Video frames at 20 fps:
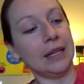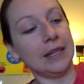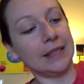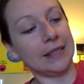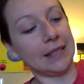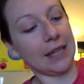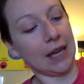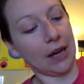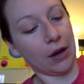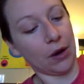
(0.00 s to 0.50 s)

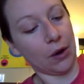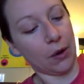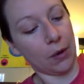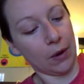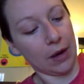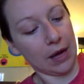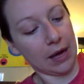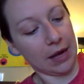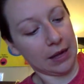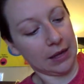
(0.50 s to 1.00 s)

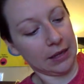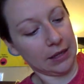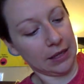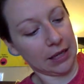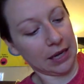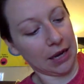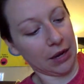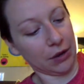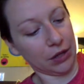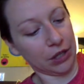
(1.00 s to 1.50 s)
So,
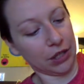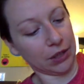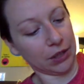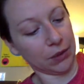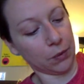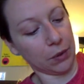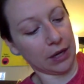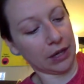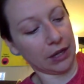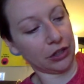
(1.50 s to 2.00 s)
you
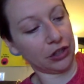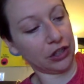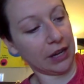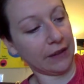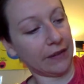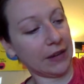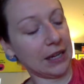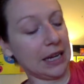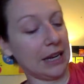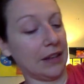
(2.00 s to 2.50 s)
just want to
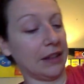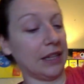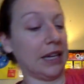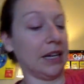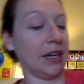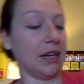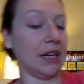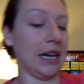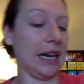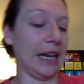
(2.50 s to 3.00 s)
shove it down
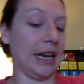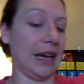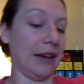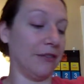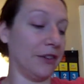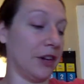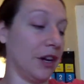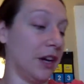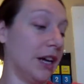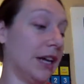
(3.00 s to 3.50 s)
there, and
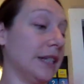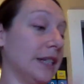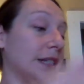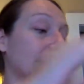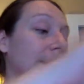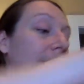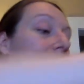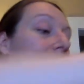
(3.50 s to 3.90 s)
I've got